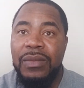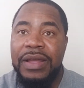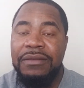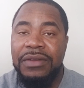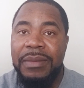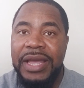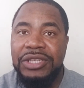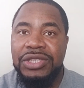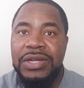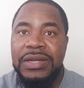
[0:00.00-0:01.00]

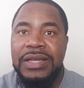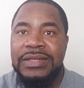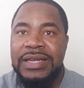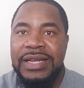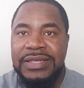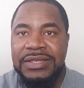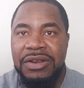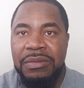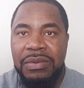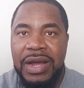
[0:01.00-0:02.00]
inflammation is a
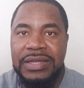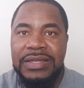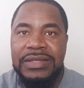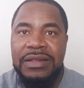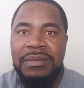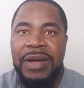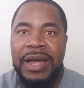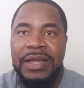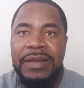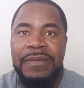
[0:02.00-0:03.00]
necessary process in the
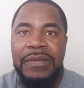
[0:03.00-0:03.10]
body,